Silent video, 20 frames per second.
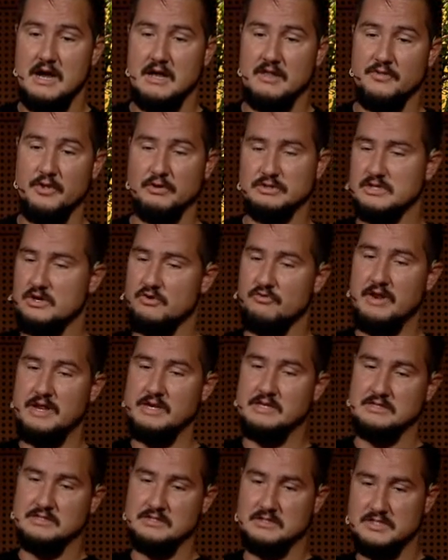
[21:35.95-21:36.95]
Those are
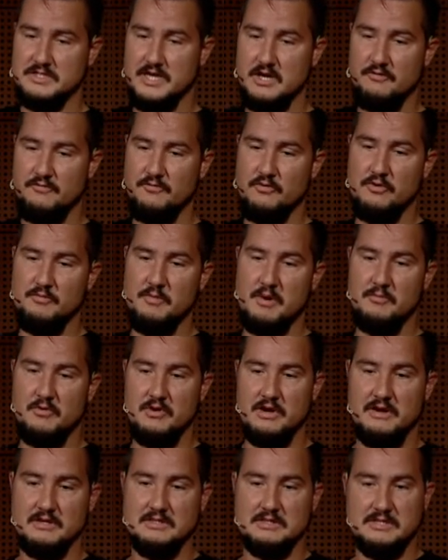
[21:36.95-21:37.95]
great. So state of foreign
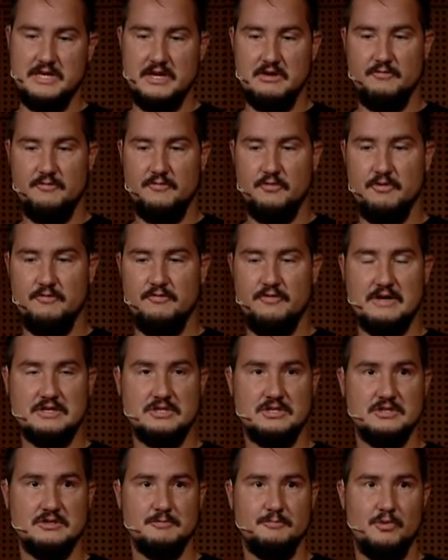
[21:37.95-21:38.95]
memory and state of foreign
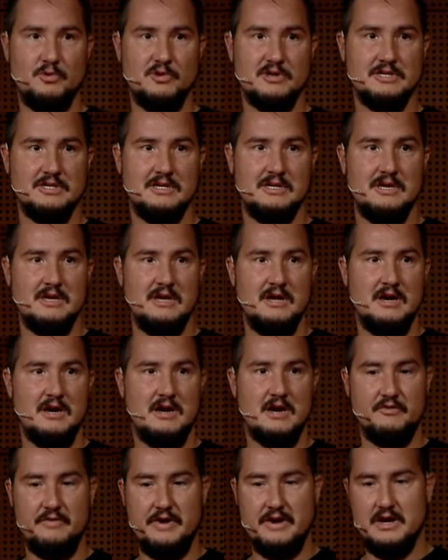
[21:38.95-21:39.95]
function support
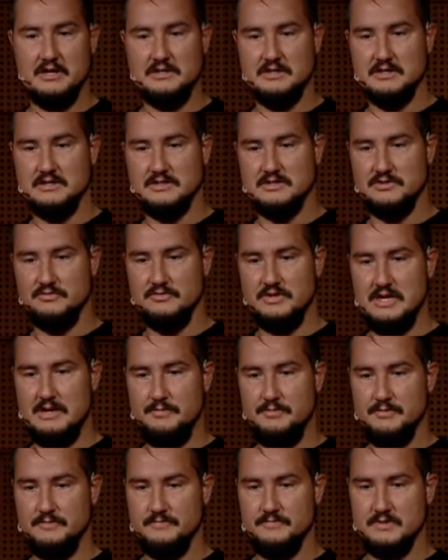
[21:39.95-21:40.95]
are great articles to read
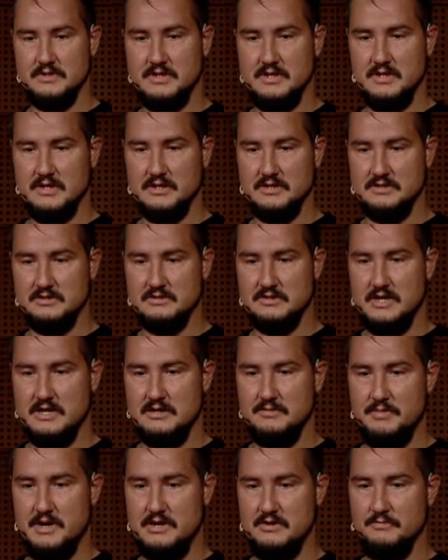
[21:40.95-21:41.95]
up to get a
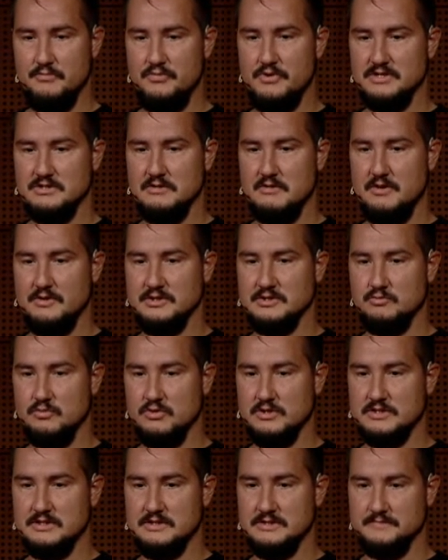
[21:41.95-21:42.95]
better impression of how this
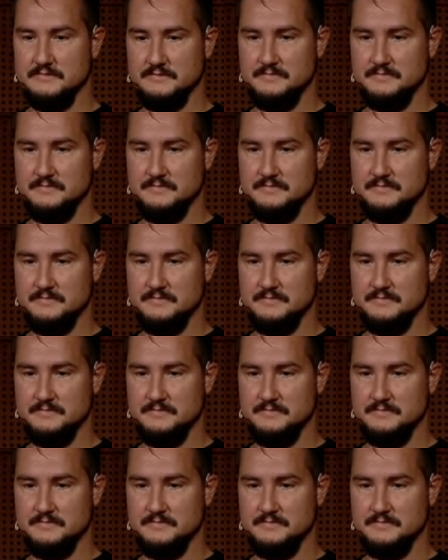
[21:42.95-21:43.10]
works.